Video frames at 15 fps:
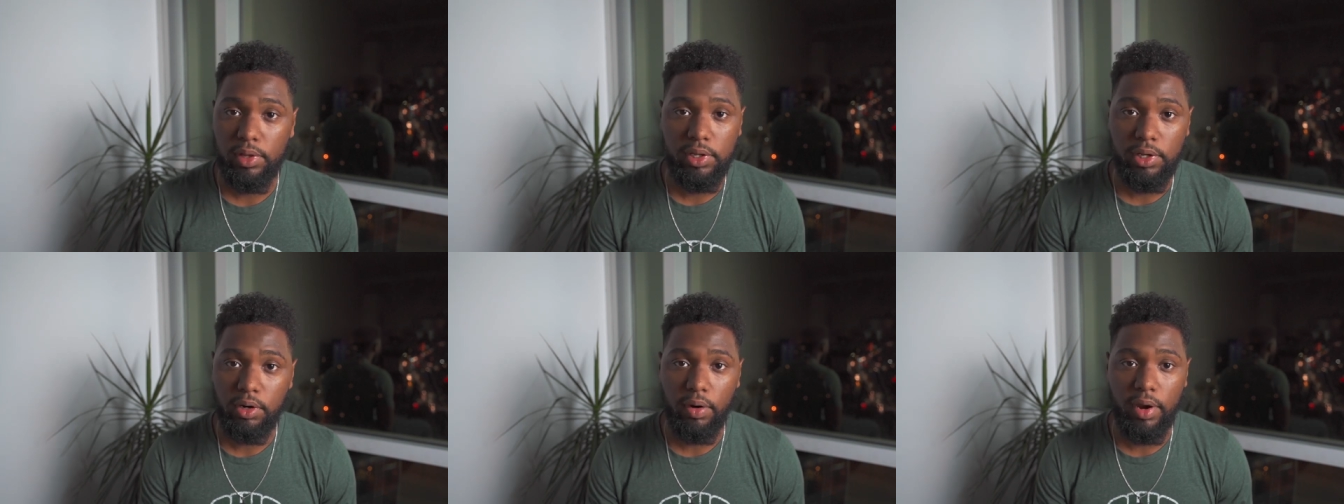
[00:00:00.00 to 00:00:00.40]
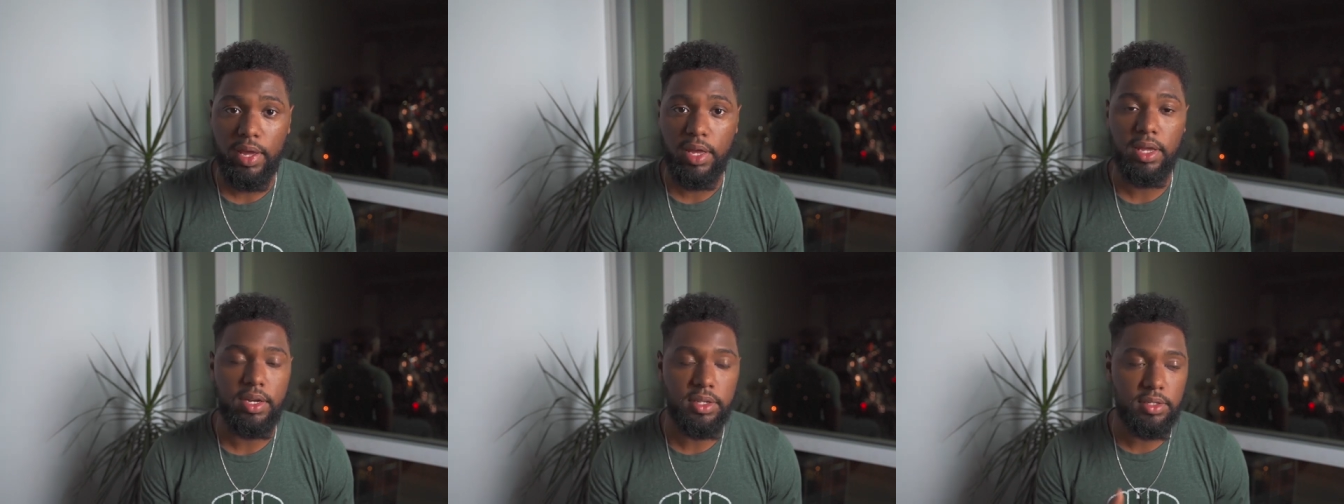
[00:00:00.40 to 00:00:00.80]
really
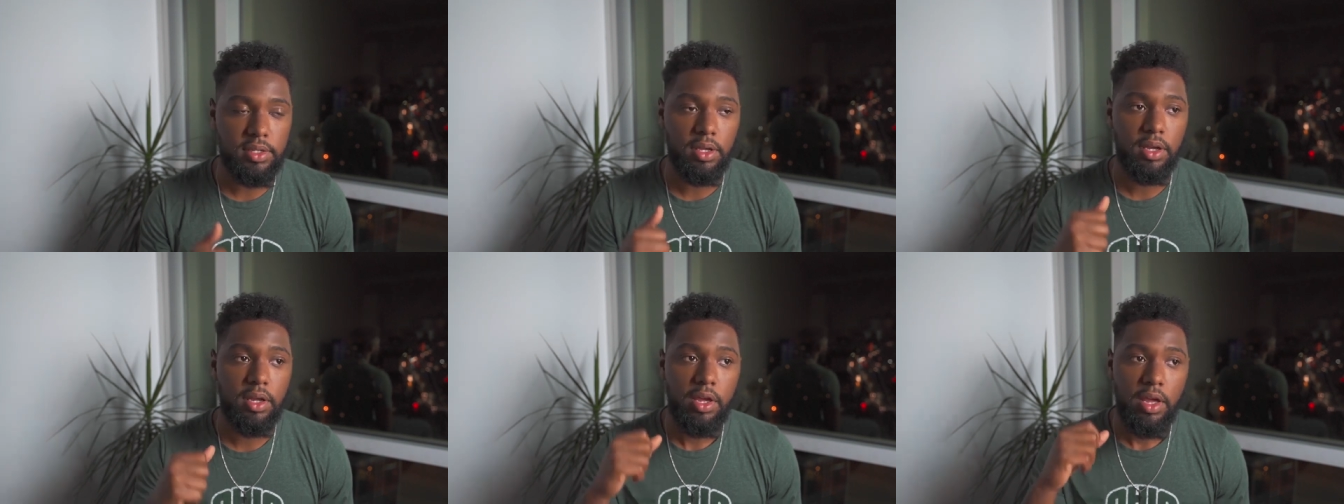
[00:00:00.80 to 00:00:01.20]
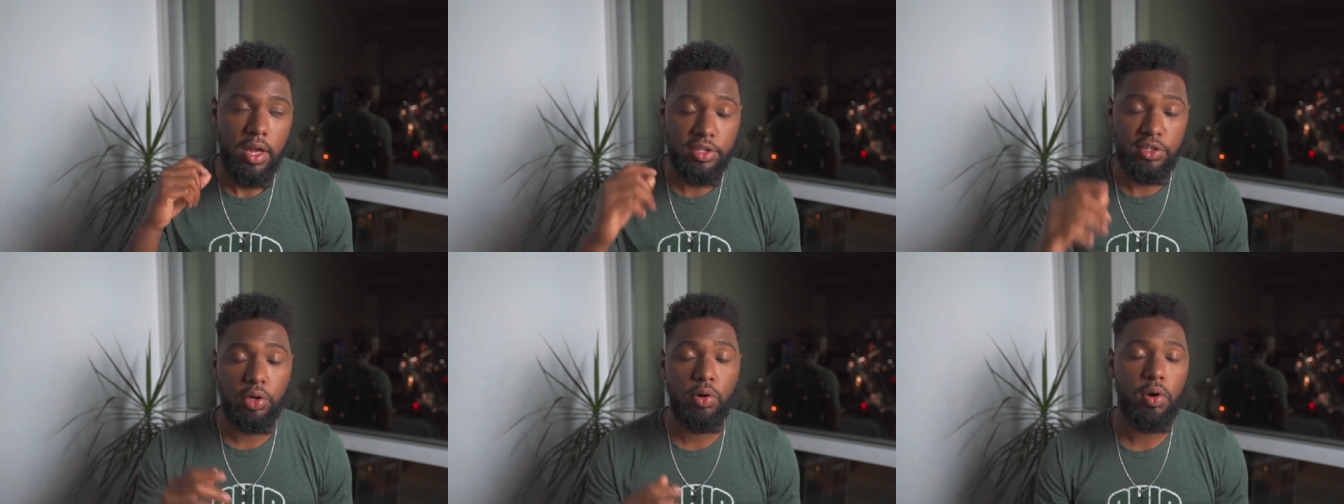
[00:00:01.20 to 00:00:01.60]
great, and it's
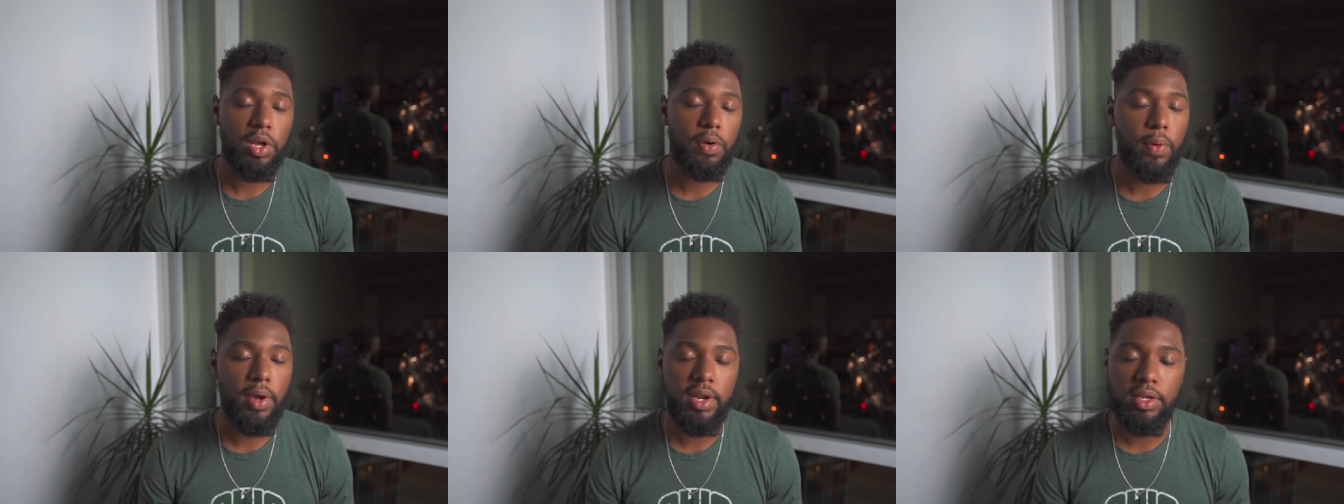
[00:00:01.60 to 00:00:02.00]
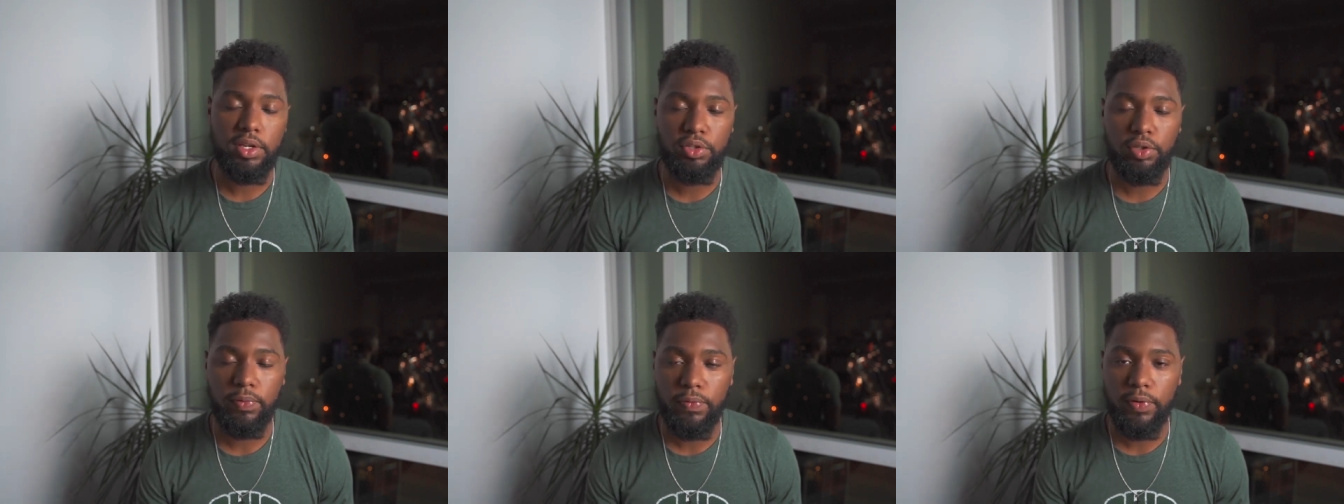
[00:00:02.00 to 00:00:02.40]
a great way to
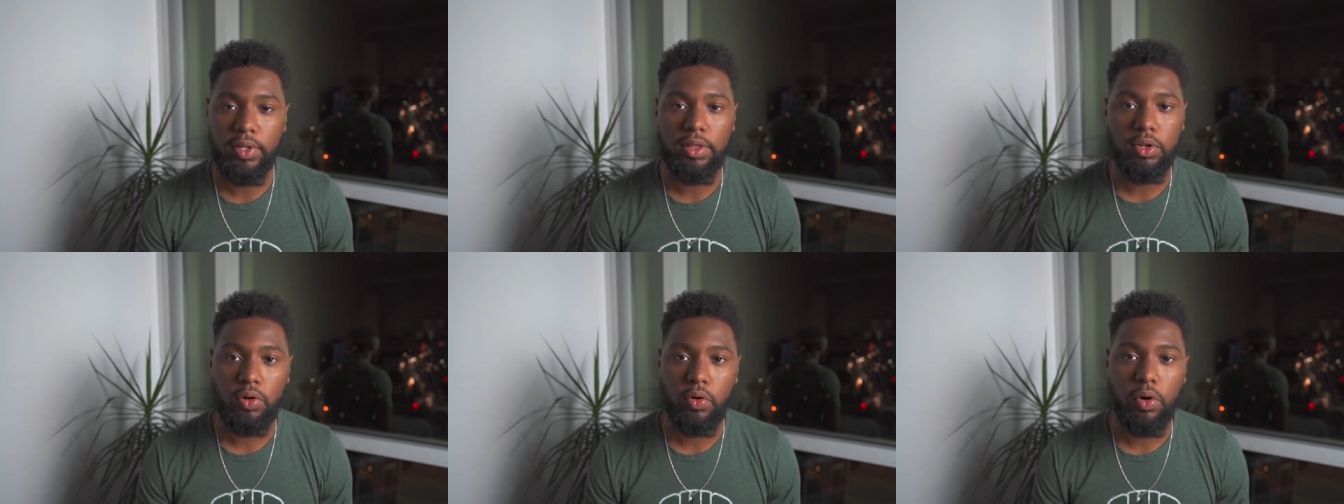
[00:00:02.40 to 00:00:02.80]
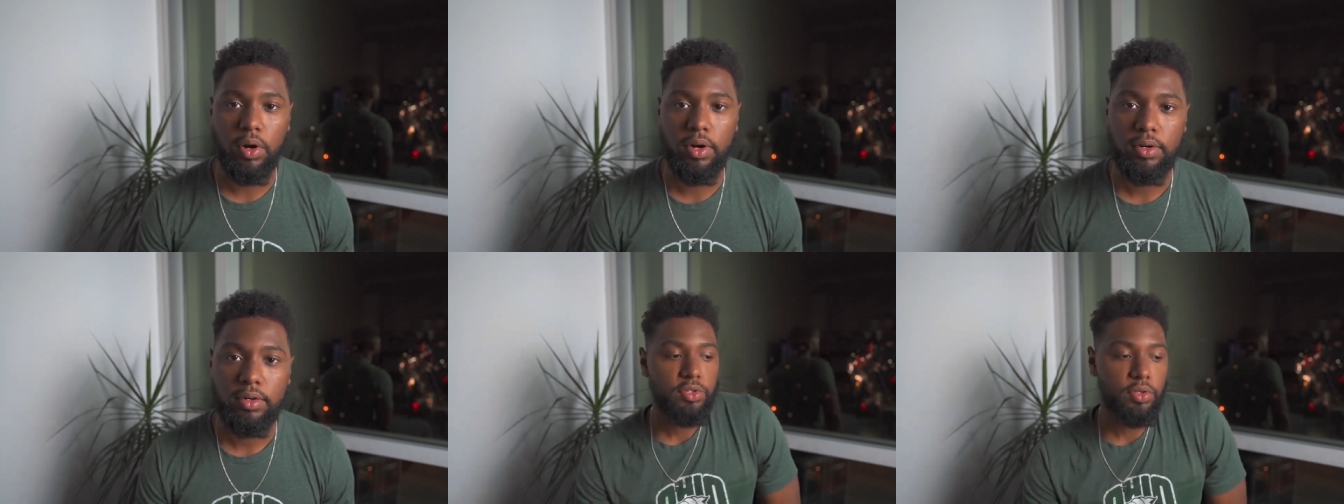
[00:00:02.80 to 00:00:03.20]
get your foot in the door.